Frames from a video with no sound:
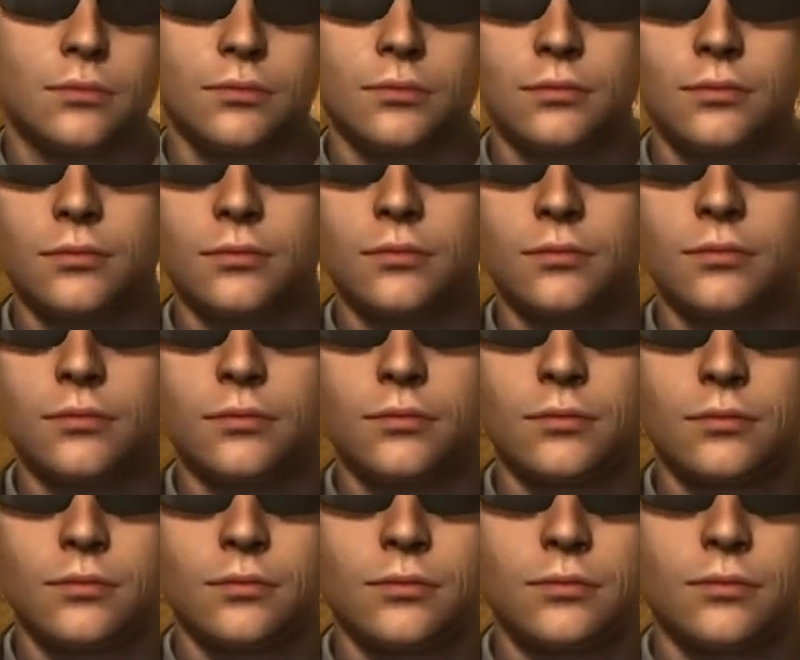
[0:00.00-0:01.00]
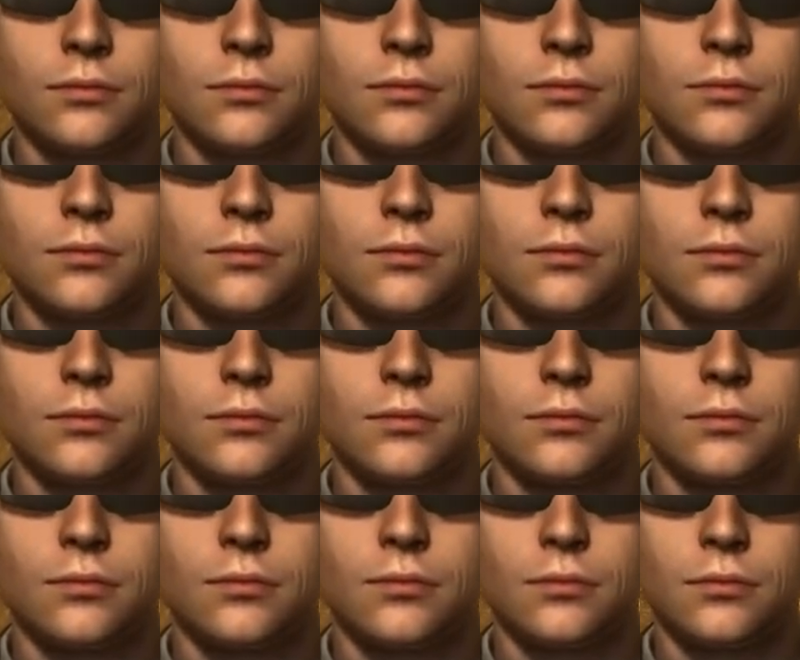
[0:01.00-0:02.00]

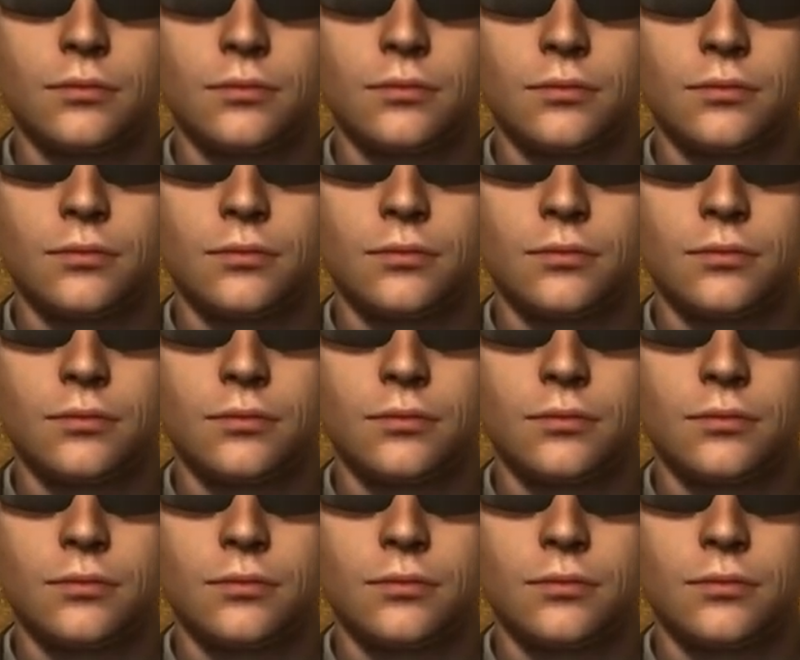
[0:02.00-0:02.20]
(silence)